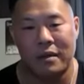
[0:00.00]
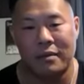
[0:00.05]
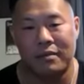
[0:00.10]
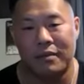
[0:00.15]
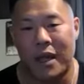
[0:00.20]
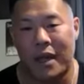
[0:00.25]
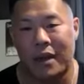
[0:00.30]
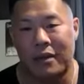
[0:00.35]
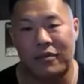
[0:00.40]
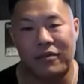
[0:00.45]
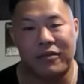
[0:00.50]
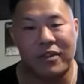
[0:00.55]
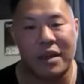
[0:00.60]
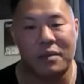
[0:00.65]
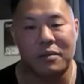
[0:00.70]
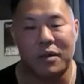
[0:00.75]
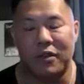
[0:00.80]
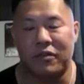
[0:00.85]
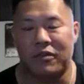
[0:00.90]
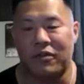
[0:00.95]
I had
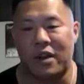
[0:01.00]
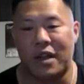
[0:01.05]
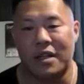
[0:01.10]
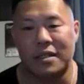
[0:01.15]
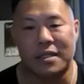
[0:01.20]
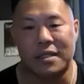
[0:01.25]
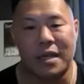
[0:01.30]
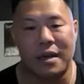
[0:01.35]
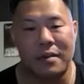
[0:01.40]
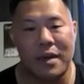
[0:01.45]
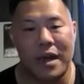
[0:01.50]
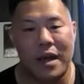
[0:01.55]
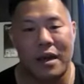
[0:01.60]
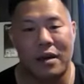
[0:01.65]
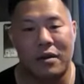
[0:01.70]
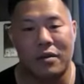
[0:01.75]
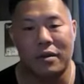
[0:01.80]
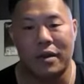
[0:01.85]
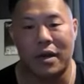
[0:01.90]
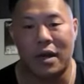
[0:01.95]
family, friends come out.